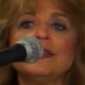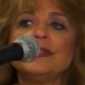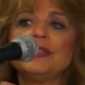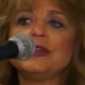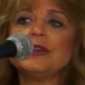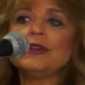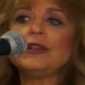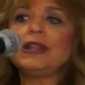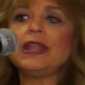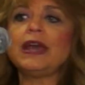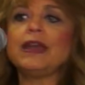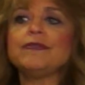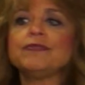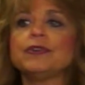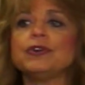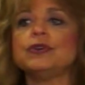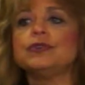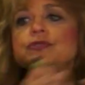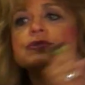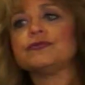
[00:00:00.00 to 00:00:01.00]
Their
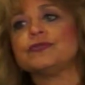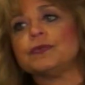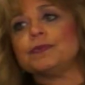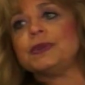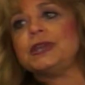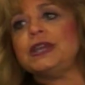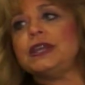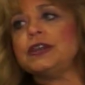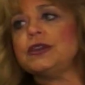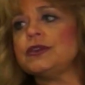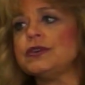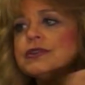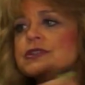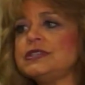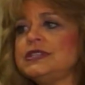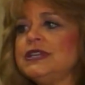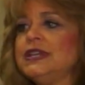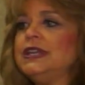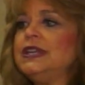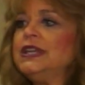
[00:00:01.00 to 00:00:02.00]
life goes from here
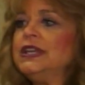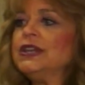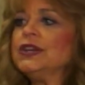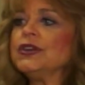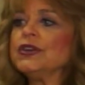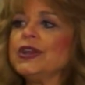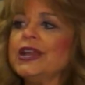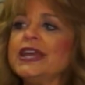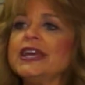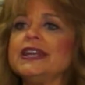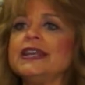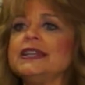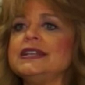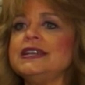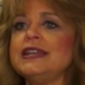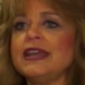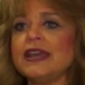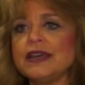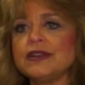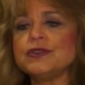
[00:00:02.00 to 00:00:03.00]
to here in a
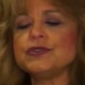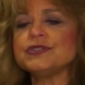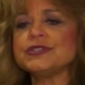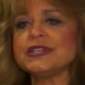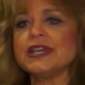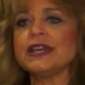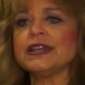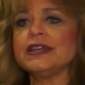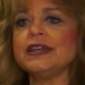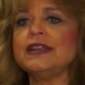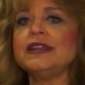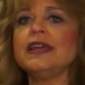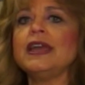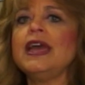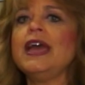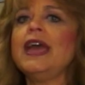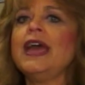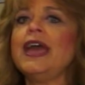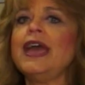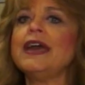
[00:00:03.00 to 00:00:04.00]
nanosecond,
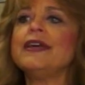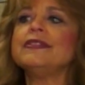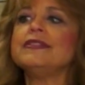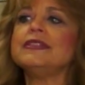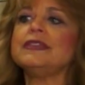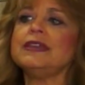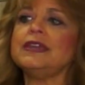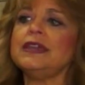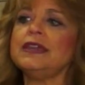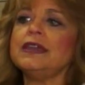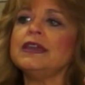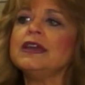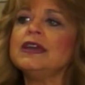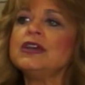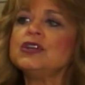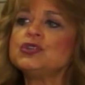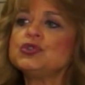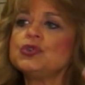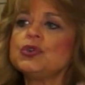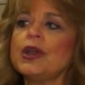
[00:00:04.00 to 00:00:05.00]
and the
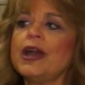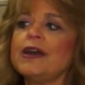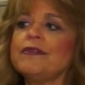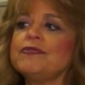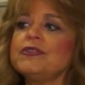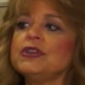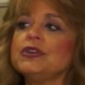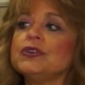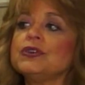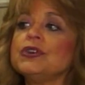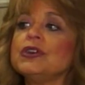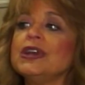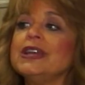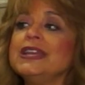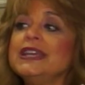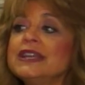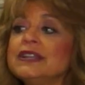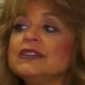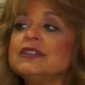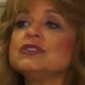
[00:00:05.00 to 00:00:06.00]

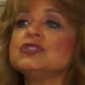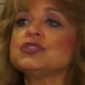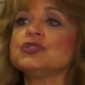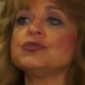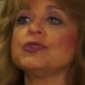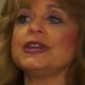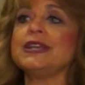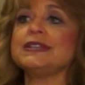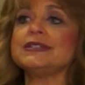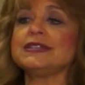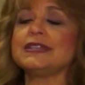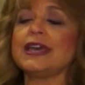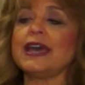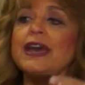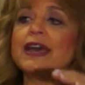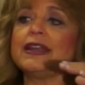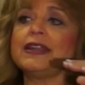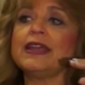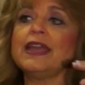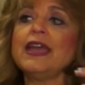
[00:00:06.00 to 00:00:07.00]
trafficker illustrates
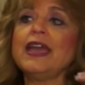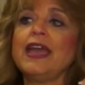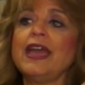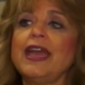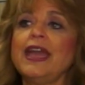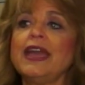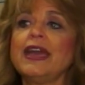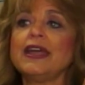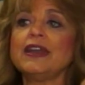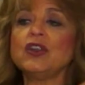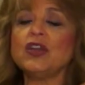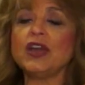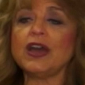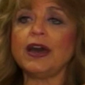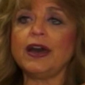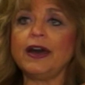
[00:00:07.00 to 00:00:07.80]
that and